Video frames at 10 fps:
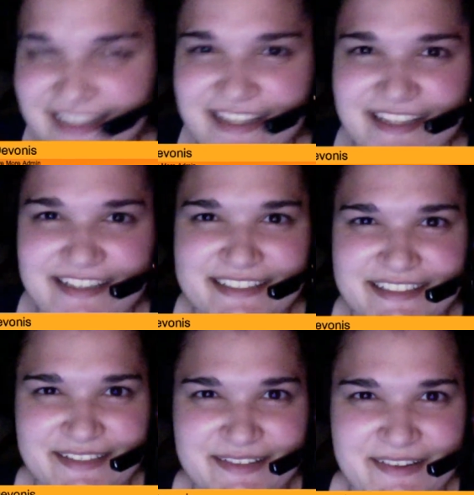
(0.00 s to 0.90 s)

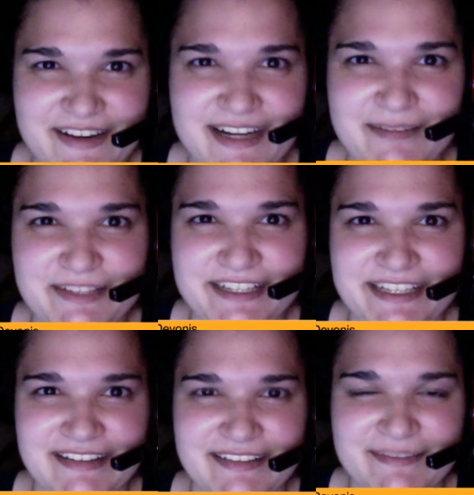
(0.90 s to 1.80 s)
So
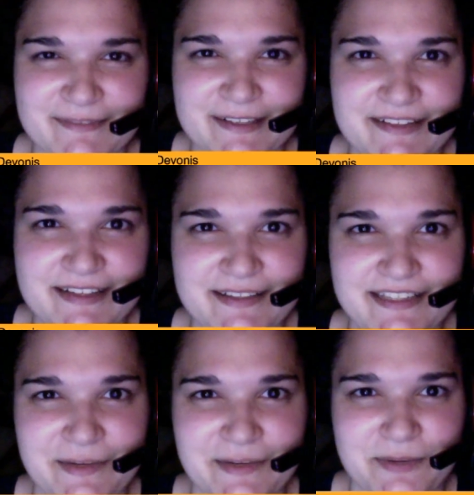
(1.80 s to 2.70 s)
we're all
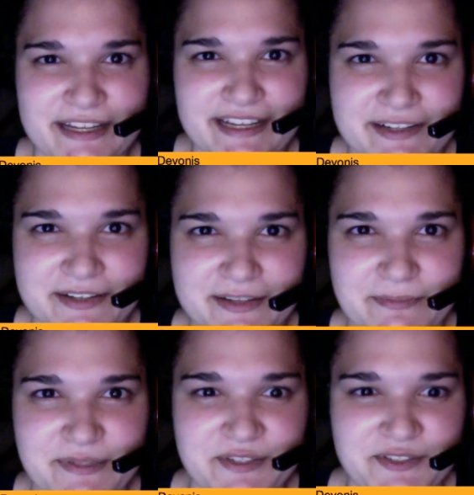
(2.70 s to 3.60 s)
like waiting at our
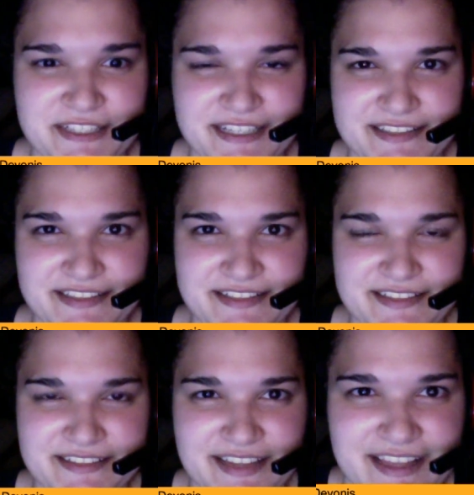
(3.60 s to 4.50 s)
computer
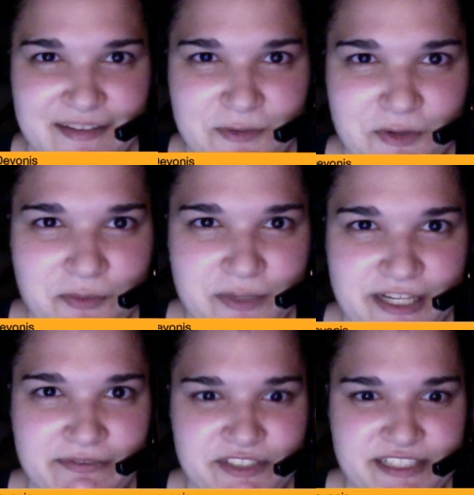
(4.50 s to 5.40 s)
desks or
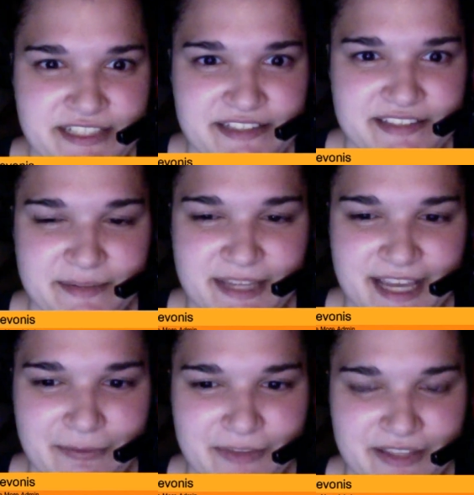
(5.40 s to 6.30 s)
whatever desks that we
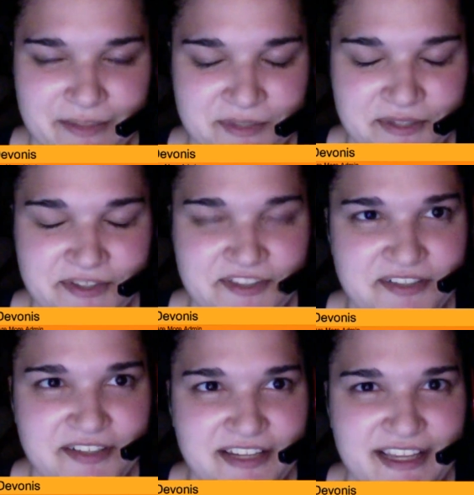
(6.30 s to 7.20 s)
have with a
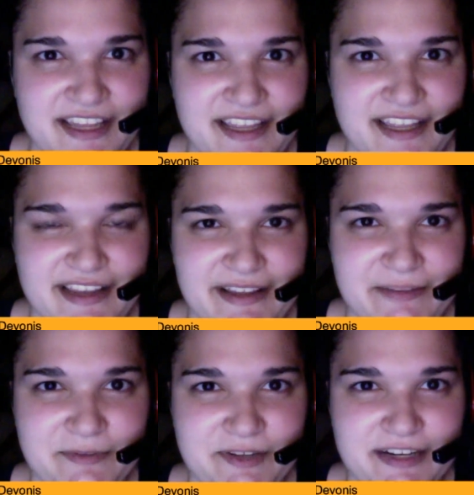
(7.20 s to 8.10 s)
computer.
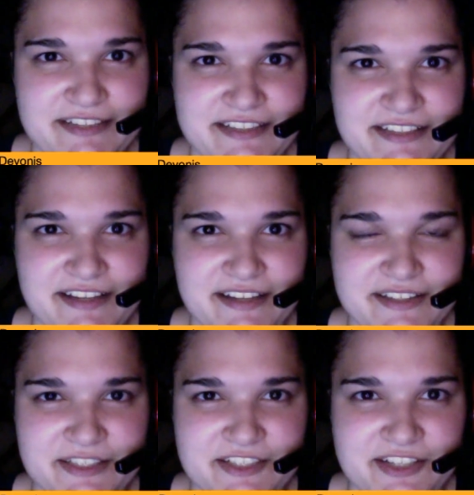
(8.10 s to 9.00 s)
And we're actually talking
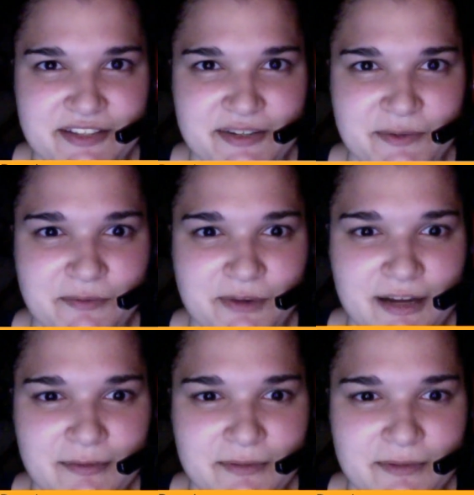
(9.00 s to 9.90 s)
to each other while
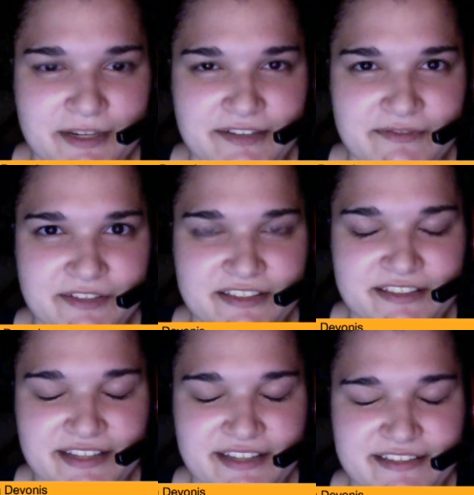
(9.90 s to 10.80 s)
we're waiting for the
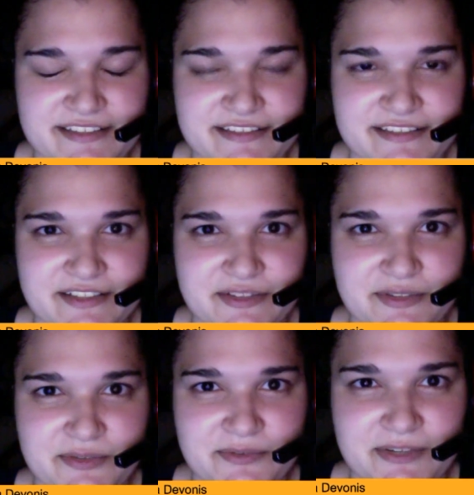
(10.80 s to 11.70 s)
sites
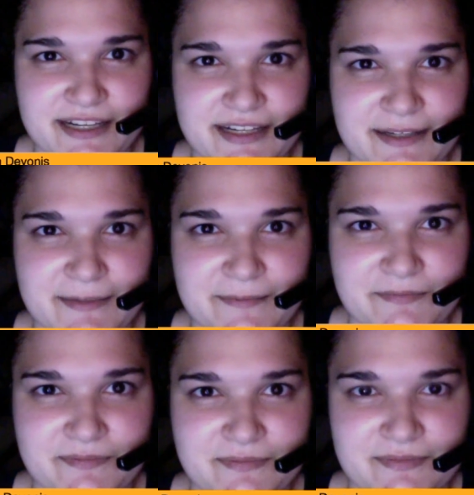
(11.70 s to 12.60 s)
to
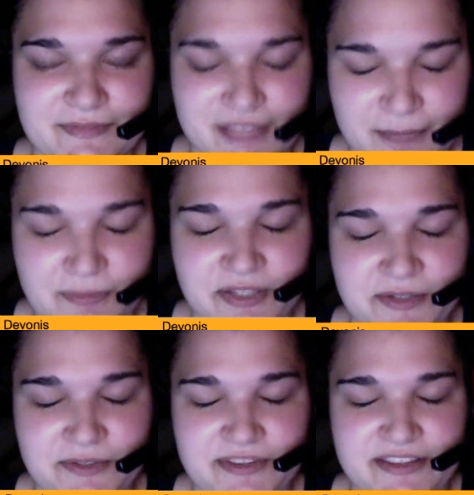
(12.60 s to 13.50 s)

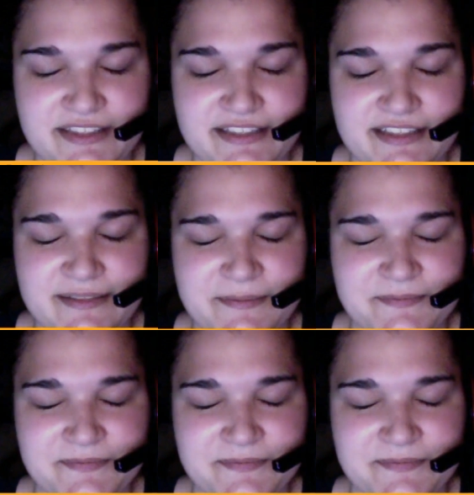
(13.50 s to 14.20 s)
upload the